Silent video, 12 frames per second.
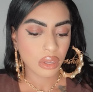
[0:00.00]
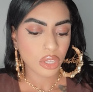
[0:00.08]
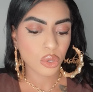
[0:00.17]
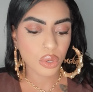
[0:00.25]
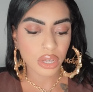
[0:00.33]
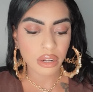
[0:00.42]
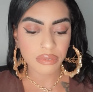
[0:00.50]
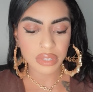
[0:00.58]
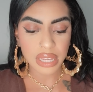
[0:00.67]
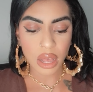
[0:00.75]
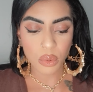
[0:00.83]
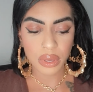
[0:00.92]
You could have
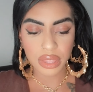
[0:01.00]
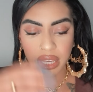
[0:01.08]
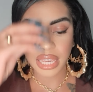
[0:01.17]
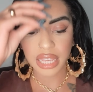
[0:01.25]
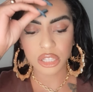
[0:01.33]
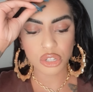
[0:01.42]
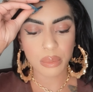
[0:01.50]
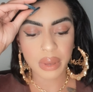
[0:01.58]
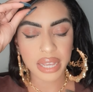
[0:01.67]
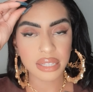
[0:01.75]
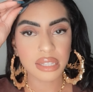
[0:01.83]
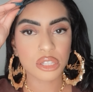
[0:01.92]
dealt with a Cancer,
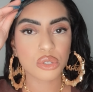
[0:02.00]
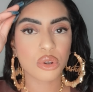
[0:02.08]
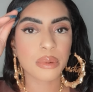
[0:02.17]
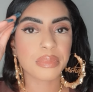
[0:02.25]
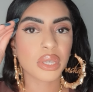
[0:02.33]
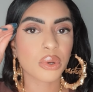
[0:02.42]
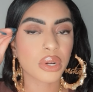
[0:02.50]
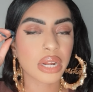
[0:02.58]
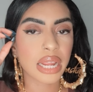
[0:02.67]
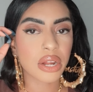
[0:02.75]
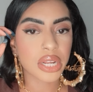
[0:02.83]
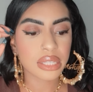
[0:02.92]
Pisces, Scorpio, or
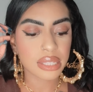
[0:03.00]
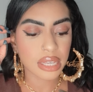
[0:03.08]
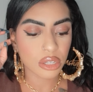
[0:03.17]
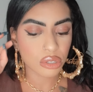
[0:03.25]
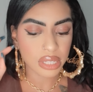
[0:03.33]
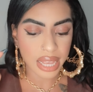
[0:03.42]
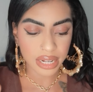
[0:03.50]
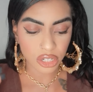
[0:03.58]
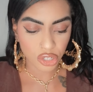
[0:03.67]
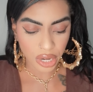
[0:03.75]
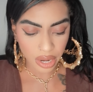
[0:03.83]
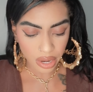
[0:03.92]
Aries, Leo,
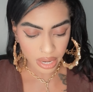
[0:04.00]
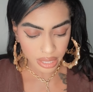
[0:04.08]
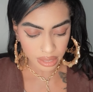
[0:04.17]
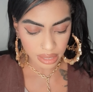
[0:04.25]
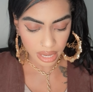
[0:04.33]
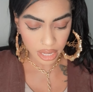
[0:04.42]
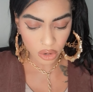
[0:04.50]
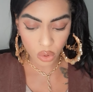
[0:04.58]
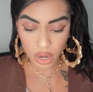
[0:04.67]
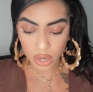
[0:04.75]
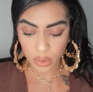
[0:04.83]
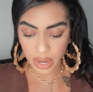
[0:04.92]
Sagittarius, and
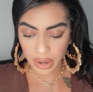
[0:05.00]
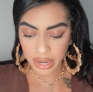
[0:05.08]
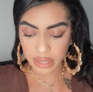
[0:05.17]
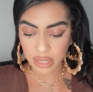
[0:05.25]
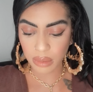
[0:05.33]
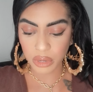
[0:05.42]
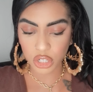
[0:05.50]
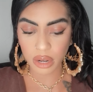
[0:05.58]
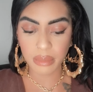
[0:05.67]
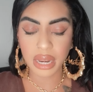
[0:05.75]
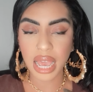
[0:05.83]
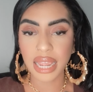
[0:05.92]
or Aquarius, Libra,
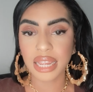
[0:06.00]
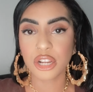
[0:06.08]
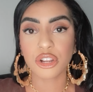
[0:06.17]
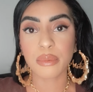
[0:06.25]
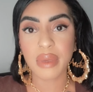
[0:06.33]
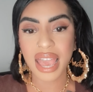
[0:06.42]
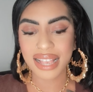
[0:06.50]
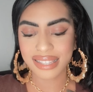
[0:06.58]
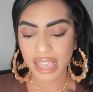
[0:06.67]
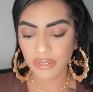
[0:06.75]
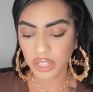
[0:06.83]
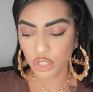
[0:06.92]
Gemini in your past.
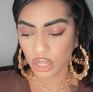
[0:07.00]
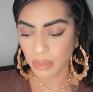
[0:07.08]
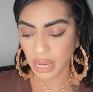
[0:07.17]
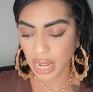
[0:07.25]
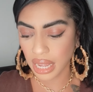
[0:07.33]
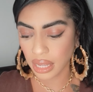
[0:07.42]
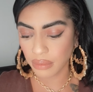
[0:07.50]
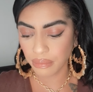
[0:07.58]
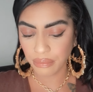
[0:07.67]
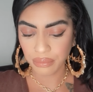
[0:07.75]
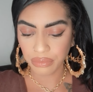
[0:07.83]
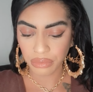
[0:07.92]
Heavy Gemini
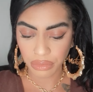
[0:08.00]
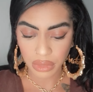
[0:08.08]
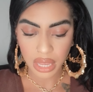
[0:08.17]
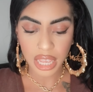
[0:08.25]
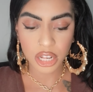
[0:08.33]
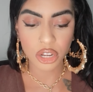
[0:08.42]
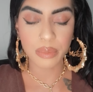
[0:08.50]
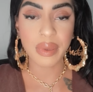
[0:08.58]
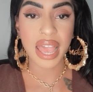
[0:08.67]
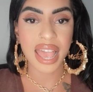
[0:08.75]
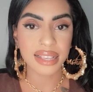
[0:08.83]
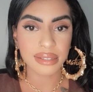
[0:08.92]
in your
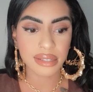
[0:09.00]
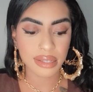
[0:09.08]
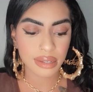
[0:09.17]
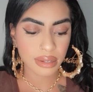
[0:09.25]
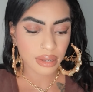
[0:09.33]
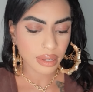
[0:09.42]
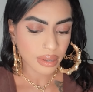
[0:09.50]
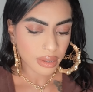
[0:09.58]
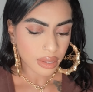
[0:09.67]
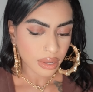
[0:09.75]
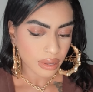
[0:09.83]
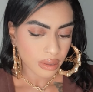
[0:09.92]
past.
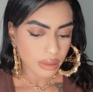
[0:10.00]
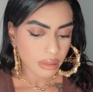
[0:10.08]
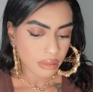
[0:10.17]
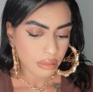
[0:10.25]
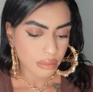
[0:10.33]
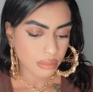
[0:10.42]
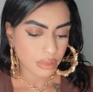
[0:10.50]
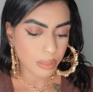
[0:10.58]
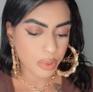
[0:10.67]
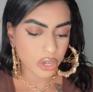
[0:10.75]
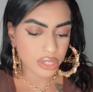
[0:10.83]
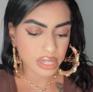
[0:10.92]
The
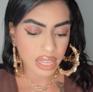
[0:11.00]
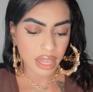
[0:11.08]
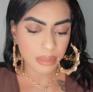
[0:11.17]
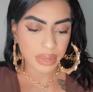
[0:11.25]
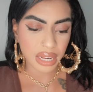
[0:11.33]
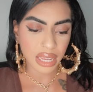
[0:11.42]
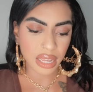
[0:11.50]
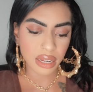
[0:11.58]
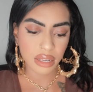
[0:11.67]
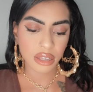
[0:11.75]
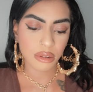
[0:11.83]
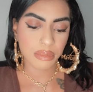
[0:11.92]
person coming
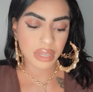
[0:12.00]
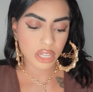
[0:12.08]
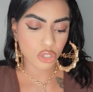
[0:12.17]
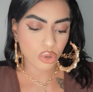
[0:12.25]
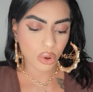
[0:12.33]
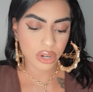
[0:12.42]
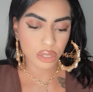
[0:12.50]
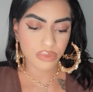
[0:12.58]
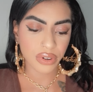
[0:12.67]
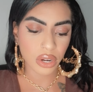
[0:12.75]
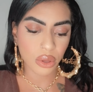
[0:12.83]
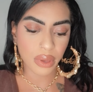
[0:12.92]
in could be a Taurus,
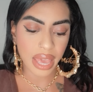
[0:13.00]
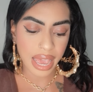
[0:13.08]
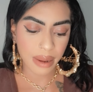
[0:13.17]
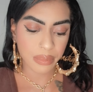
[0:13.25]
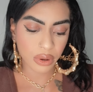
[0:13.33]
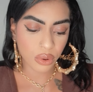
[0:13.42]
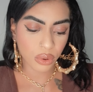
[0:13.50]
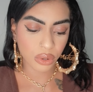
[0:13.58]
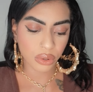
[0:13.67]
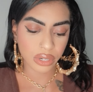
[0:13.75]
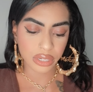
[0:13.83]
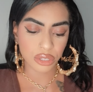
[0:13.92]
Virgo, Capricorn, or a